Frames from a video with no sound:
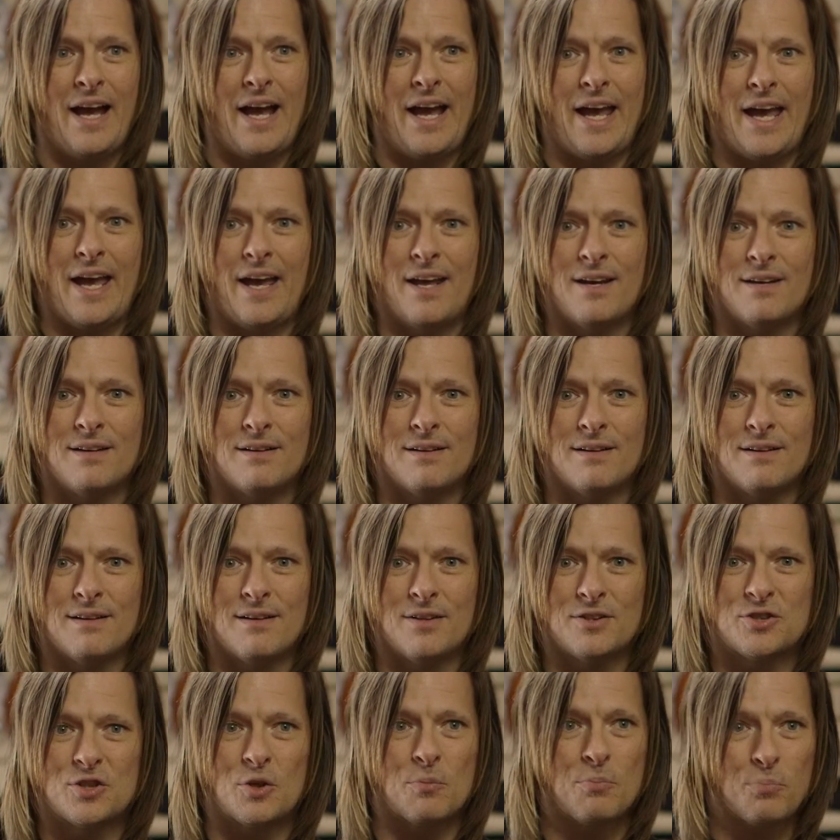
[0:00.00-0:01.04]
and
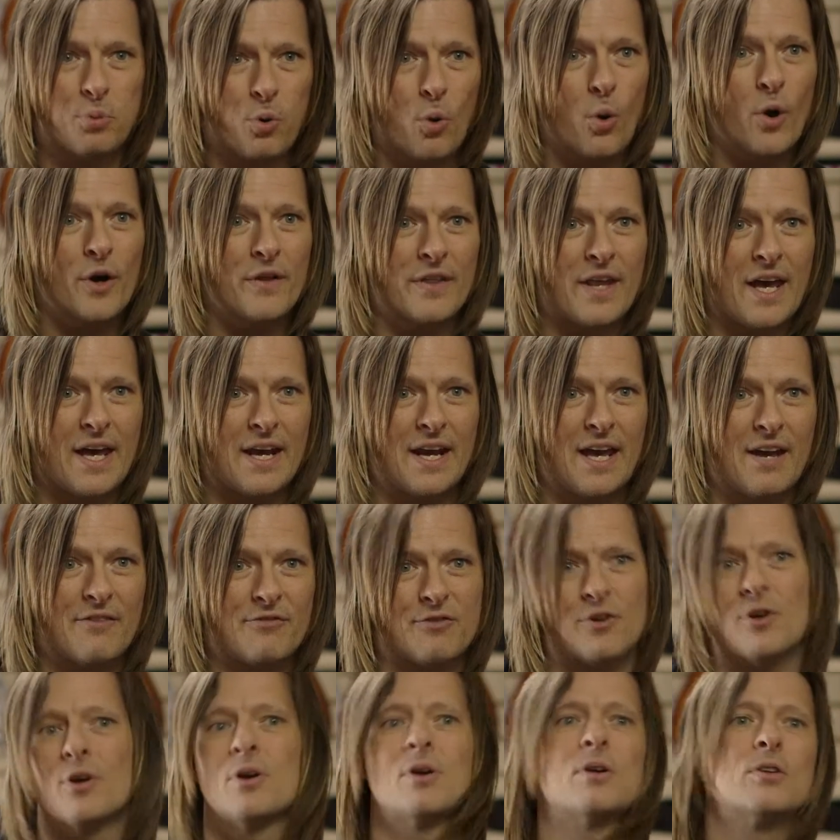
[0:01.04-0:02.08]
support that
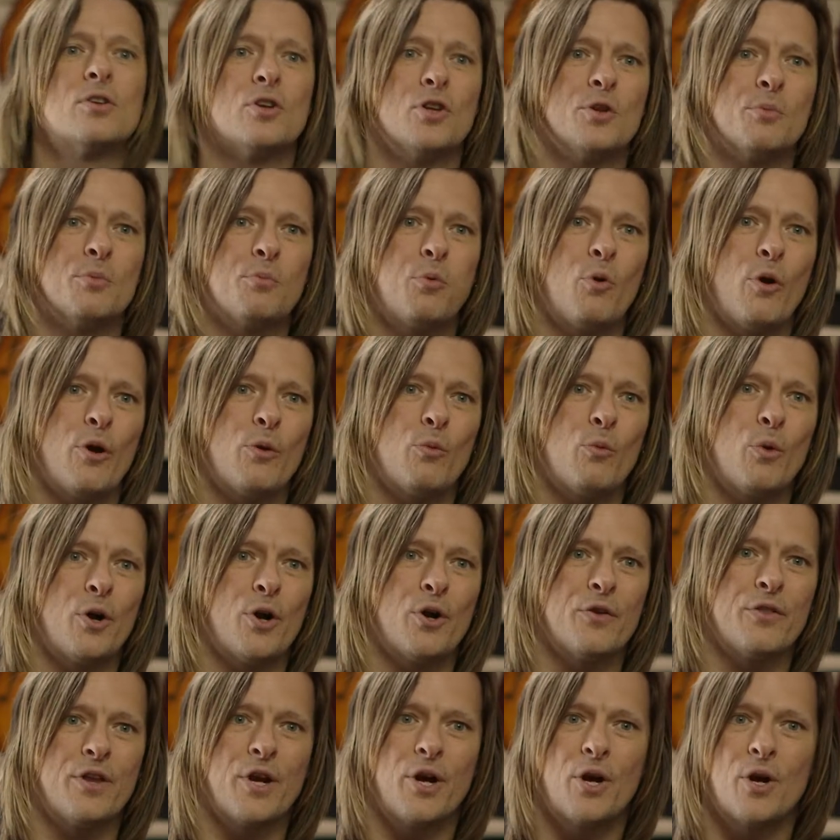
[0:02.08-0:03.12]
effort to the point
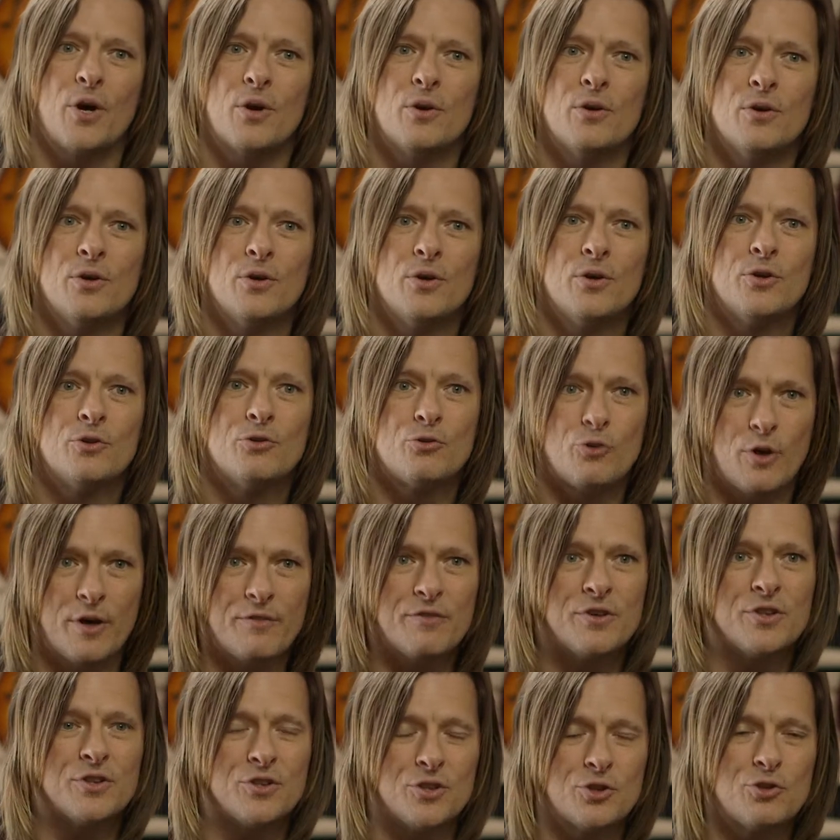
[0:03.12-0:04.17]
where they're
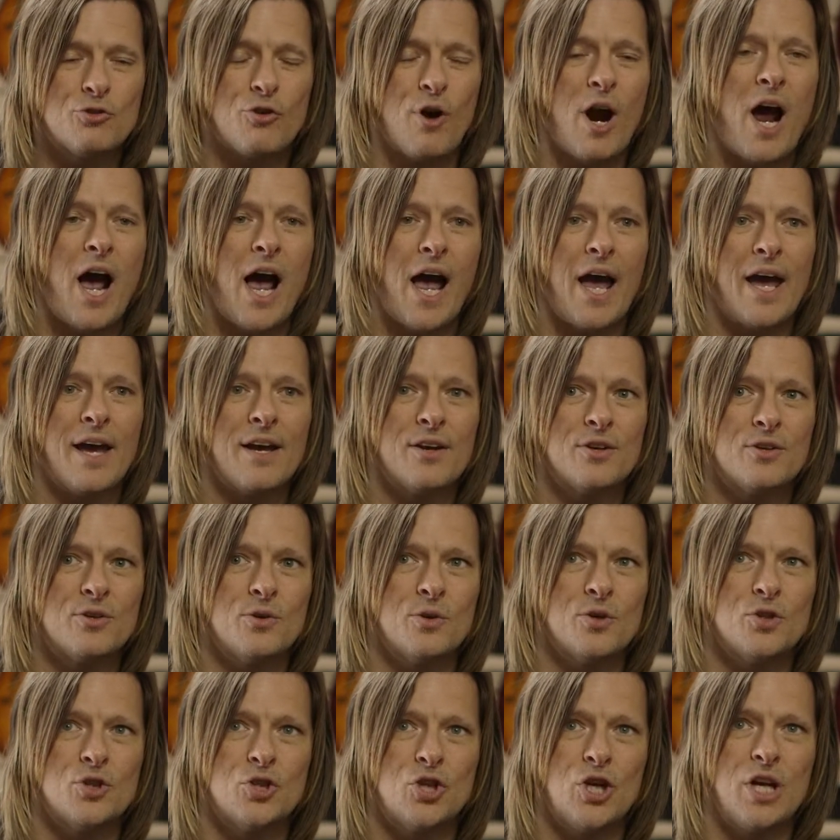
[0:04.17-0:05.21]
driven to try to
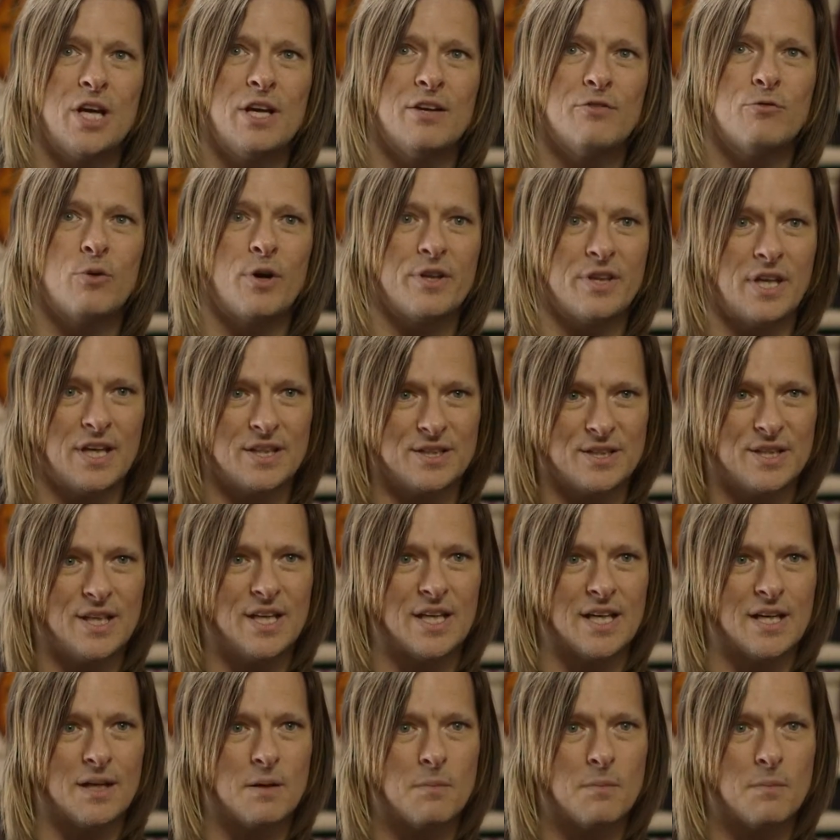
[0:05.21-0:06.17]
achieve what they see.